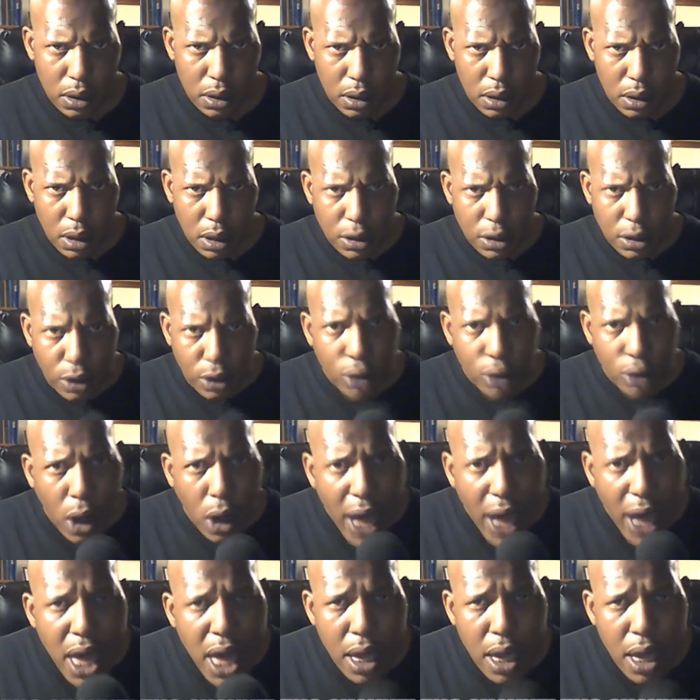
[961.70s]
So go
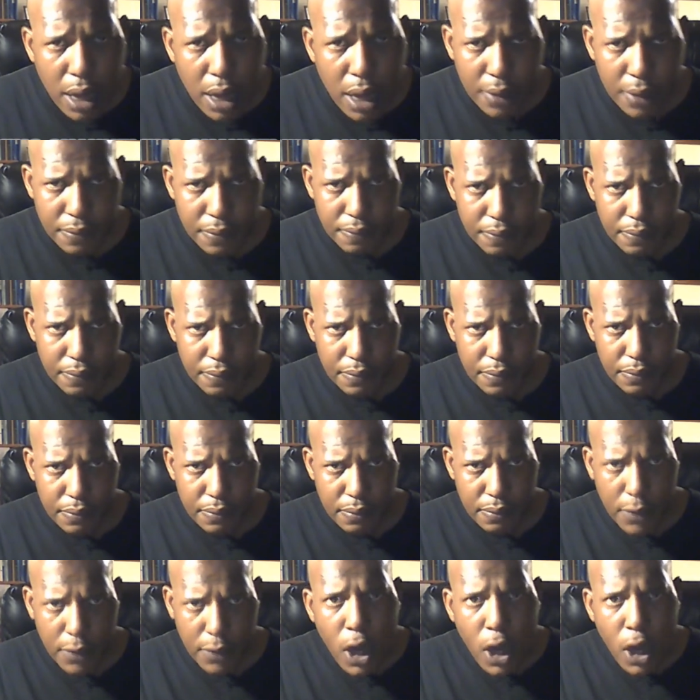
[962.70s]
ahead.
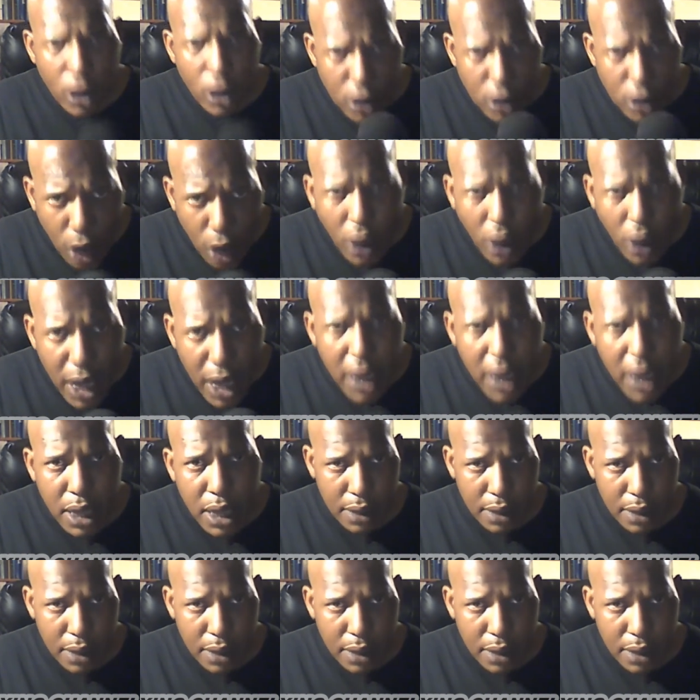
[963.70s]
Go ahead.